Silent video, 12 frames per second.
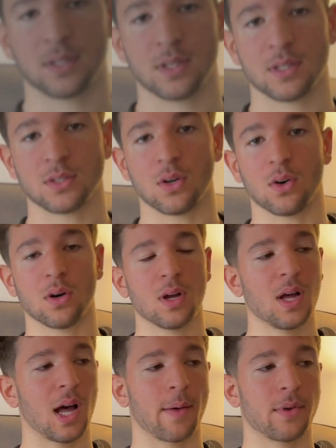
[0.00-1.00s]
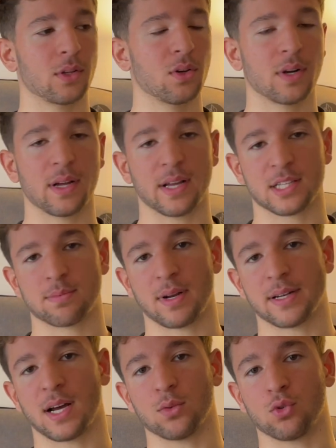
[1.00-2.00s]
So I'm not gonna explain
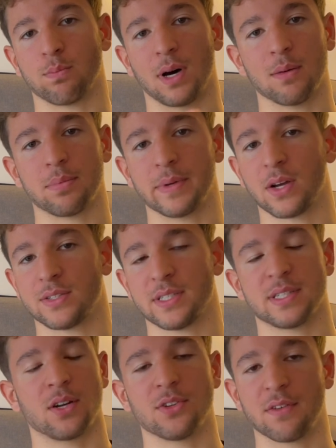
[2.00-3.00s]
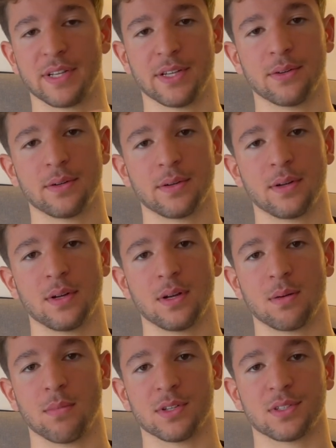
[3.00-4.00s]
how to pump, because this is another video,
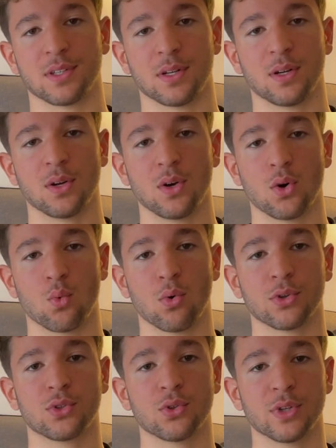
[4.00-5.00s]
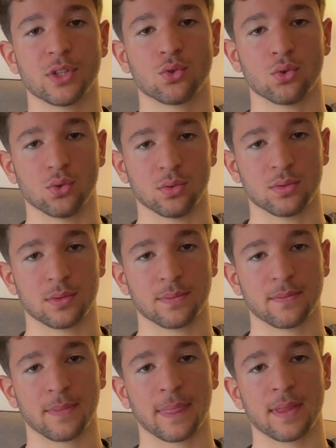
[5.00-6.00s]
but what you need to do.
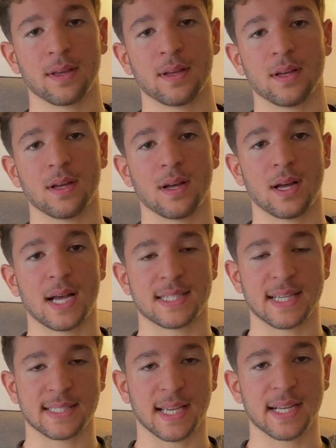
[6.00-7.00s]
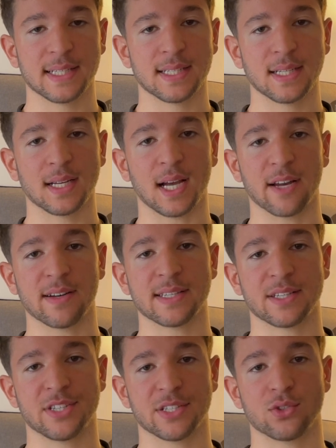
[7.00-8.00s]
As I said, I really
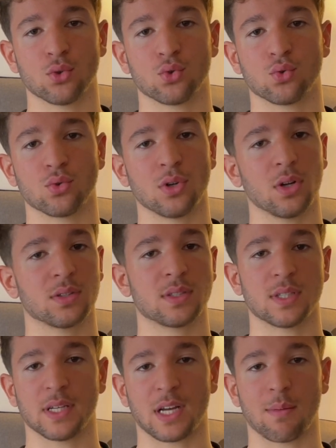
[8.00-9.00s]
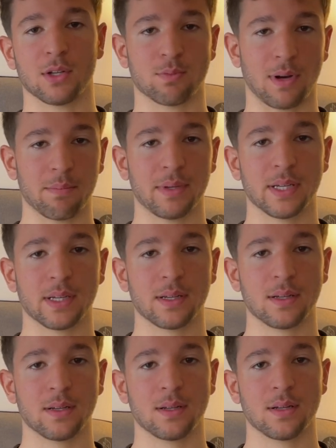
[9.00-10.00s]
suggest you to not think about pumping
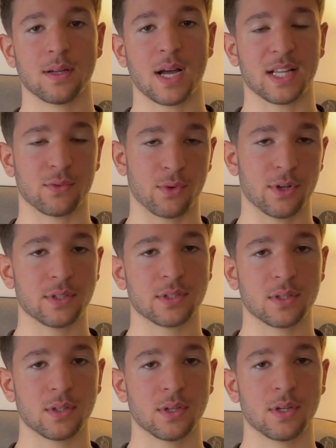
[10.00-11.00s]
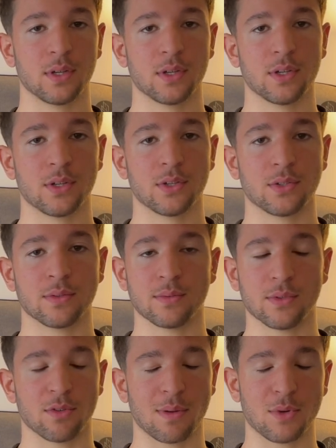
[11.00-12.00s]
at first.
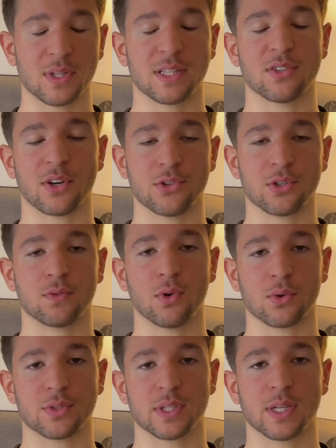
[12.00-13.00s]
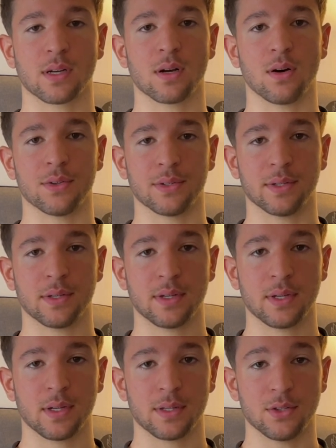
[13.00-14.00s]
Remember that you're just focusing on
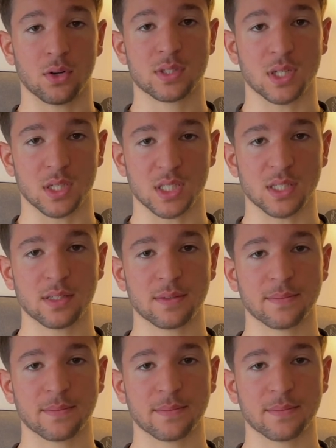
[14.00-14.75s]
dog starting.